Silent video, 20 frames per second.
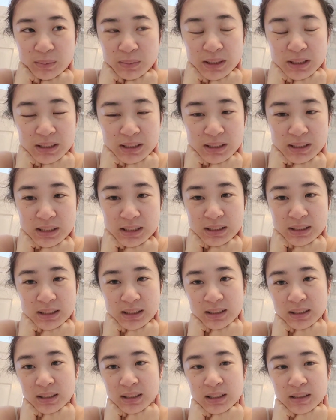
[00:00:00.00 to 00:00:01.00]
Basically, it's
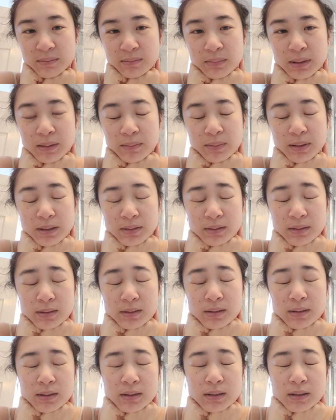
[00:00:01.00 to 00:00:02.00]
like taking pain pills.
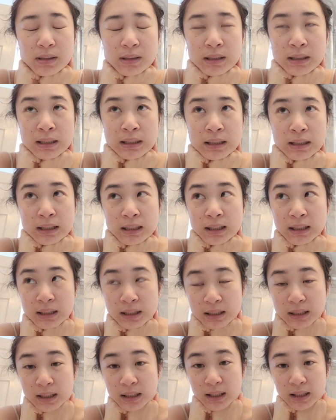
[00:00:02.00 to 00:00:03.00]

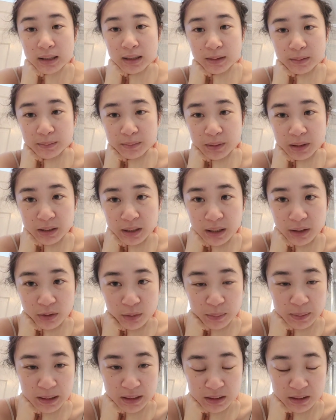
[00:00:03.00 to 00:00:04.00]
Um, a
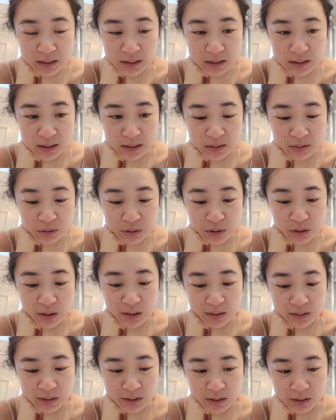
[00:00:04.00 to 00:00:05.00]
chiropractor is for
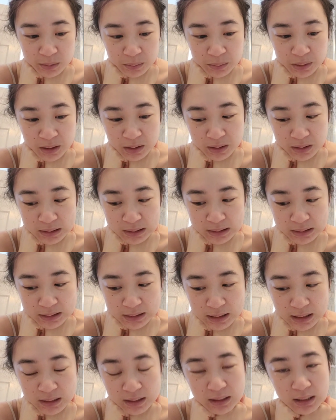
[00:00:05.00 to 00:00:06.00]
long-term healing,
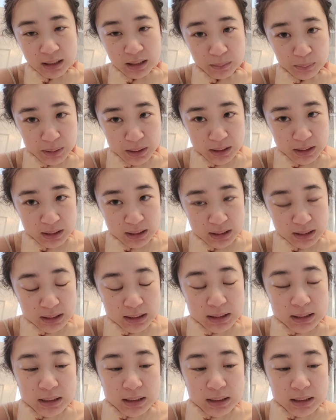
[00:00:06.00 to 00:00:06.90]
kind of like a PT.